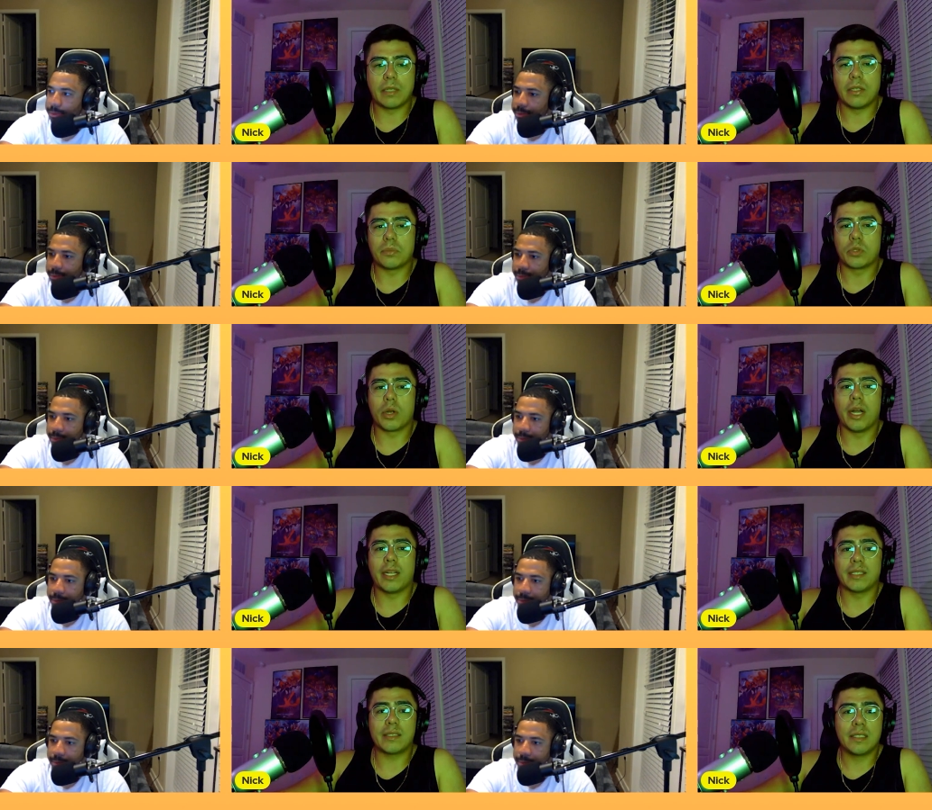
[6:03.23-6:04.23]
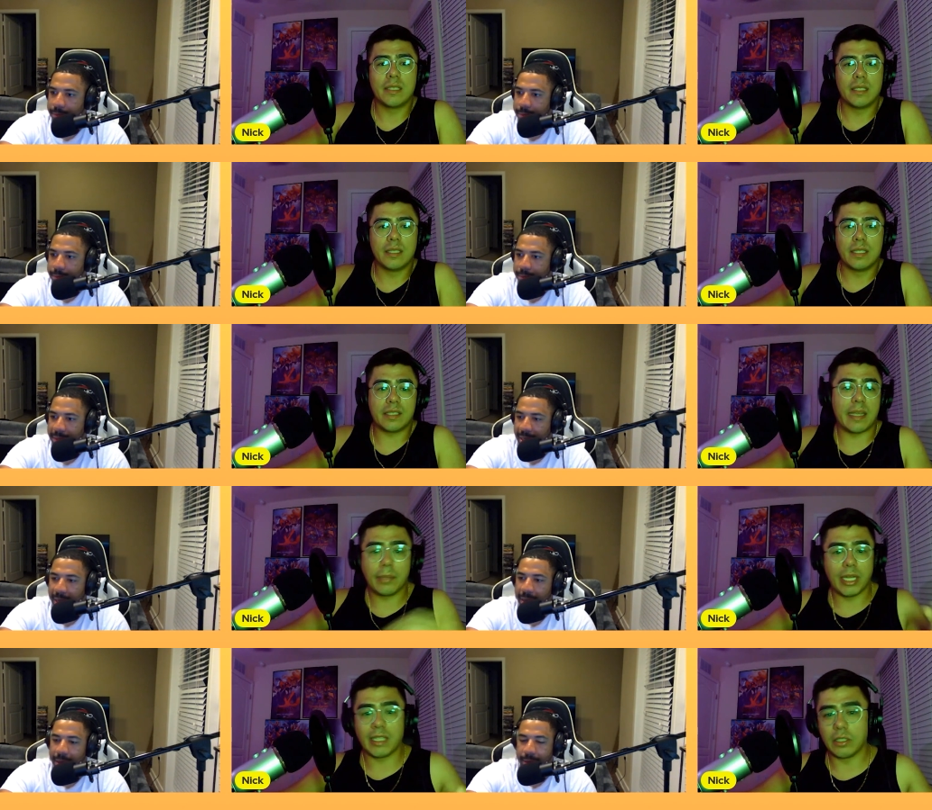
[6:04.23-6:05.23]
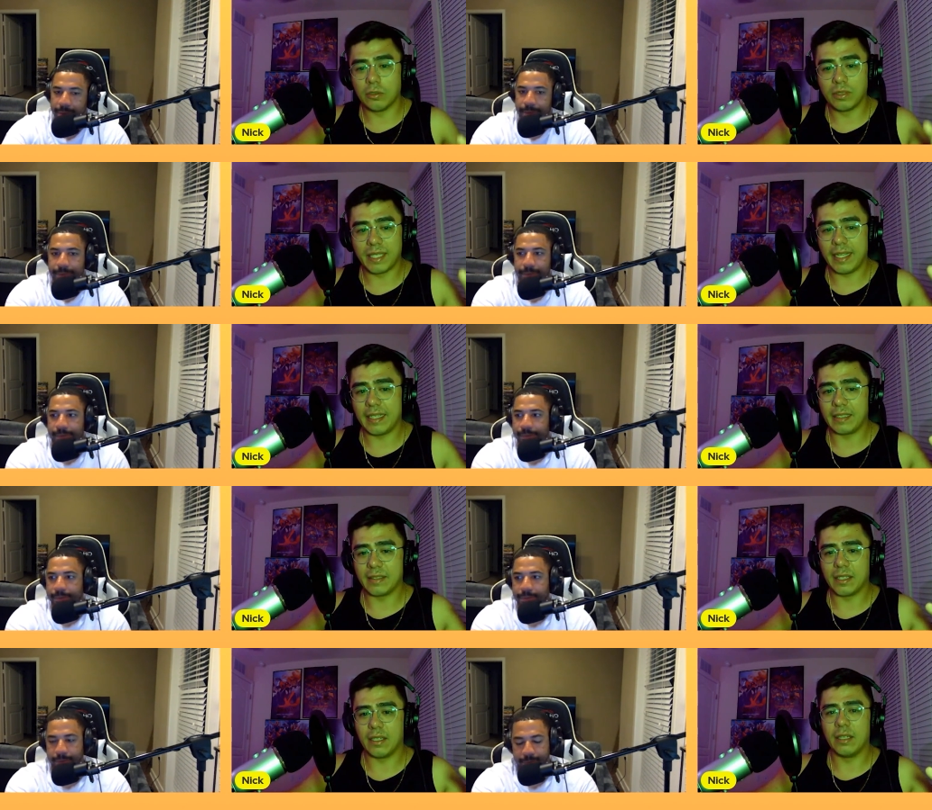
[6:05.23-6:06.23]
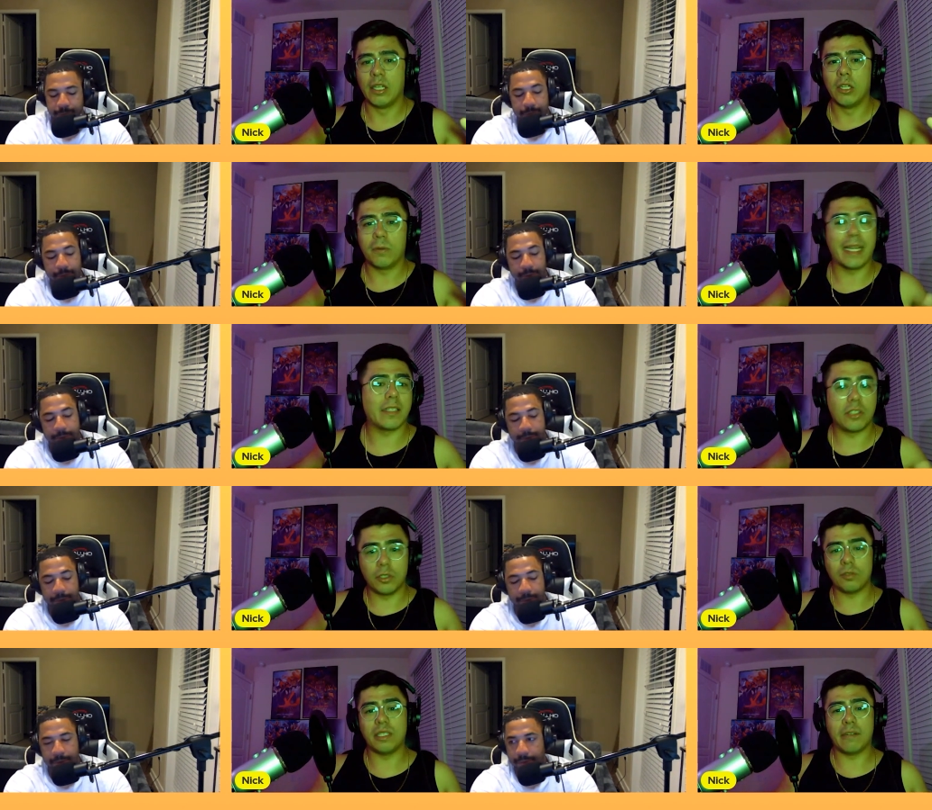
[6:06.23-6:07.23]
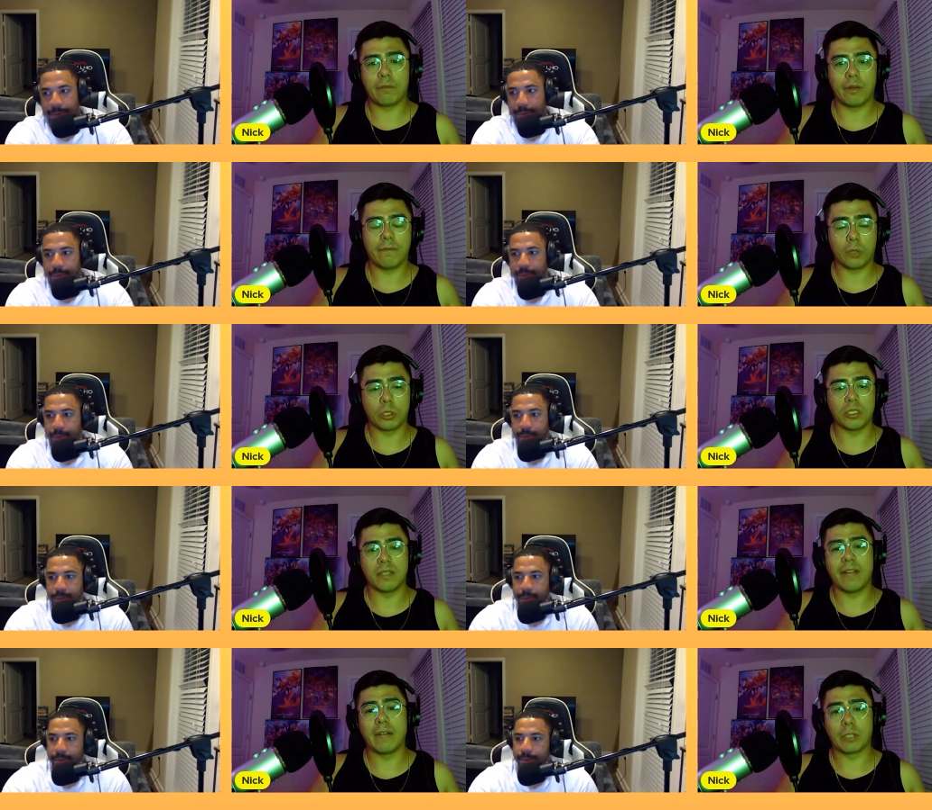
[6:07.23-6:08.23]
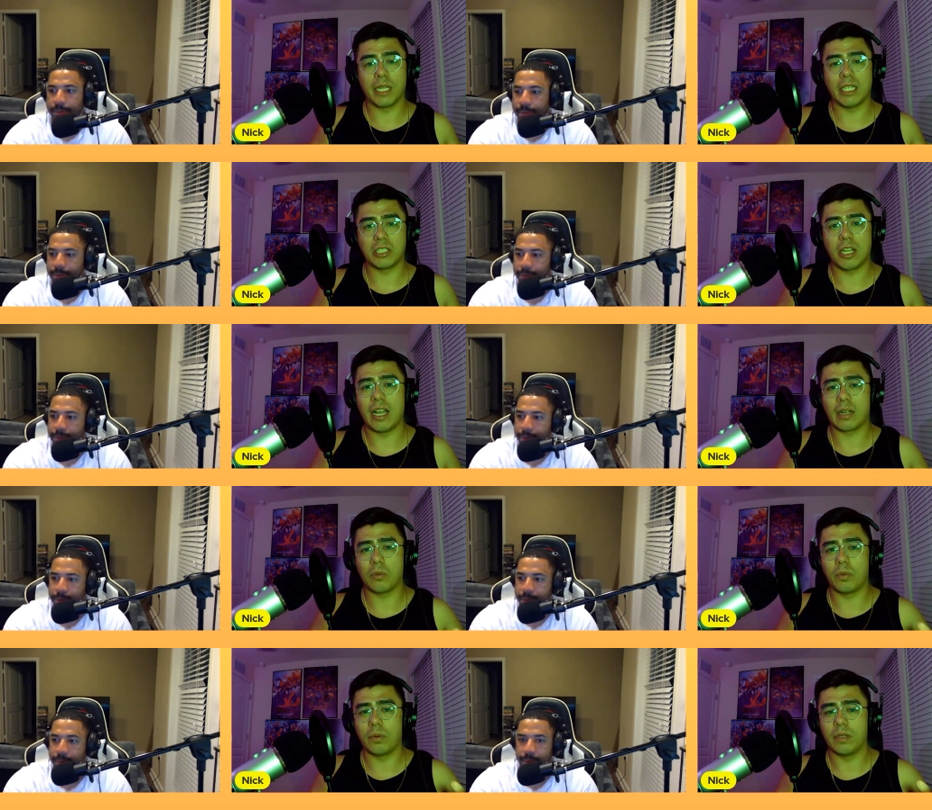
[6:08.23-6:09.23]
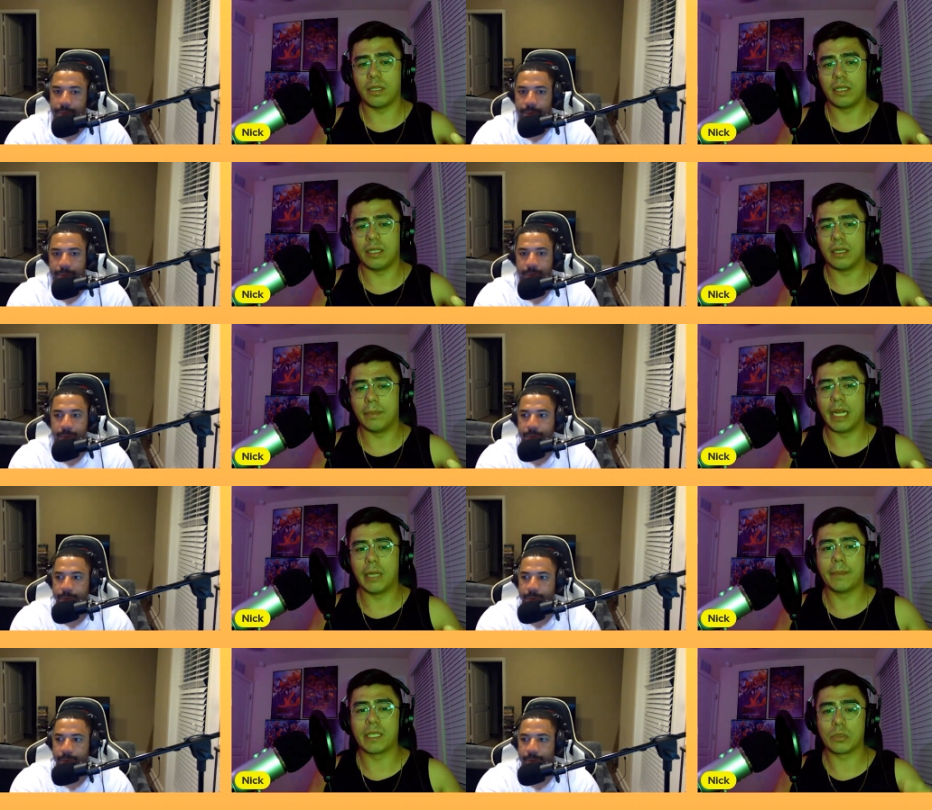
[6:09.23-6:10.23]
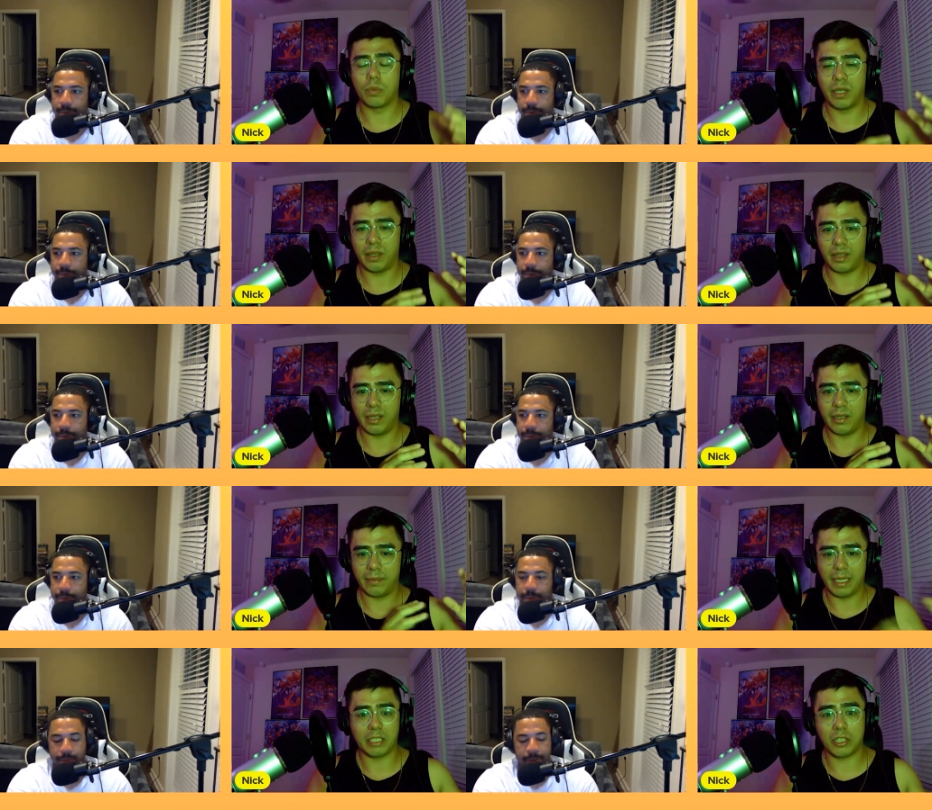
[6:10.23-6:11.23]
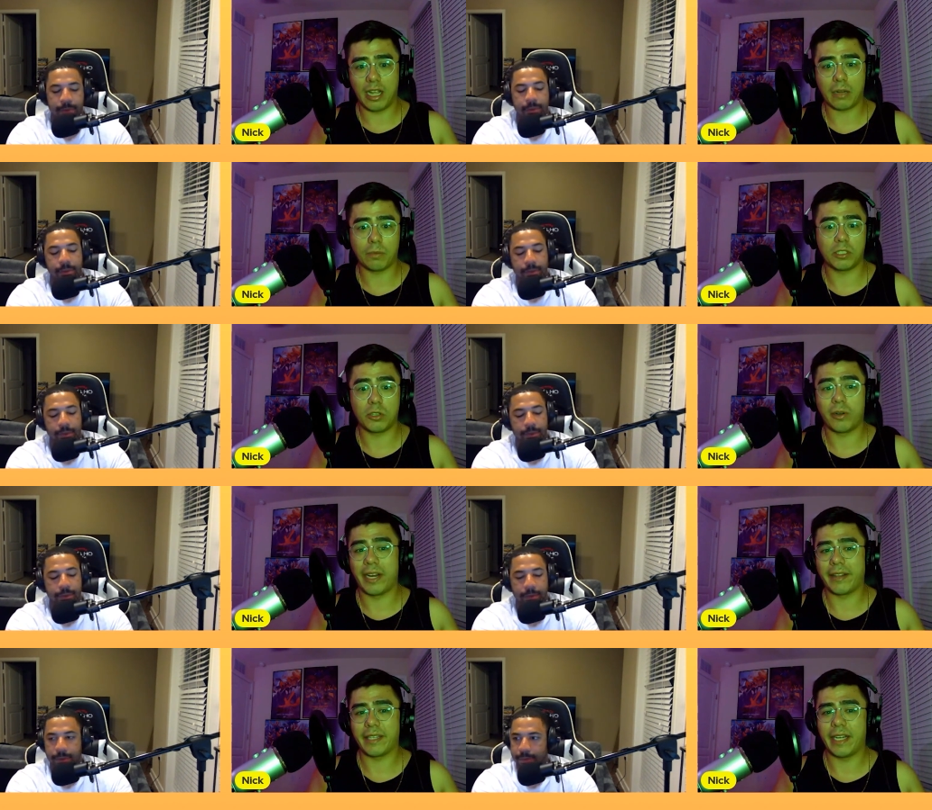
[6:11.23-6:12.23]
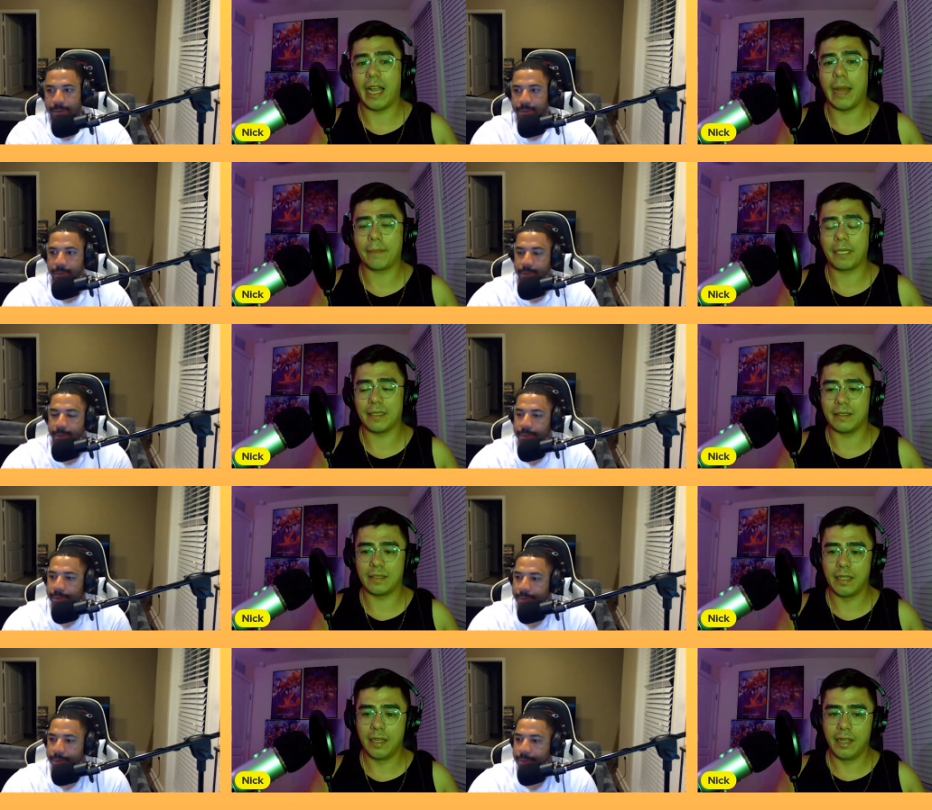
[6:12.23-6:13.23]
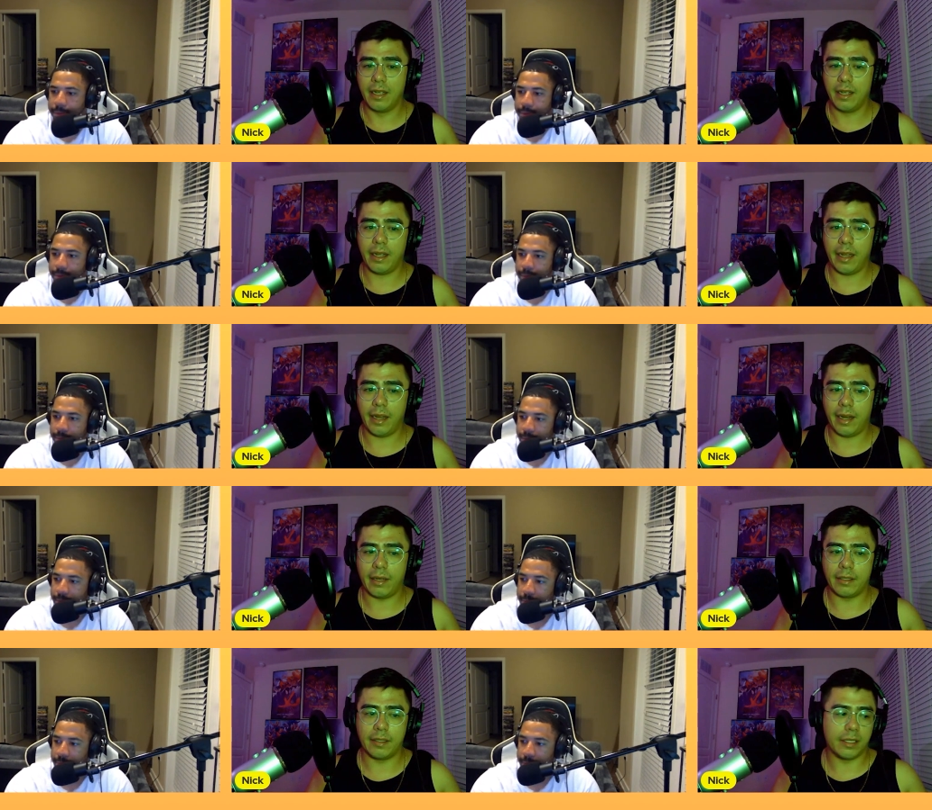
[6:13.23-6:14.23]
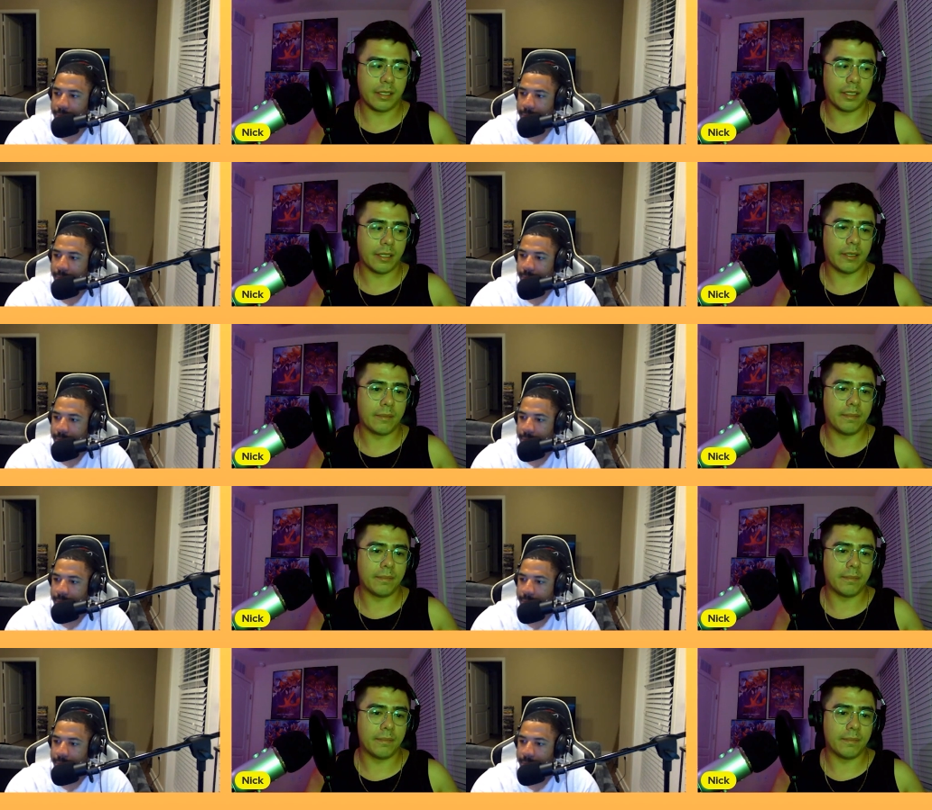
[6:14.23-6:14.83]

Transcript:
Speaker 1: a little more honest an example I use is uh, we had two different versions of Alfred Hitchcock uh, biopics with uh, Hitchcock, which starred Anthony Hopkins, and uh,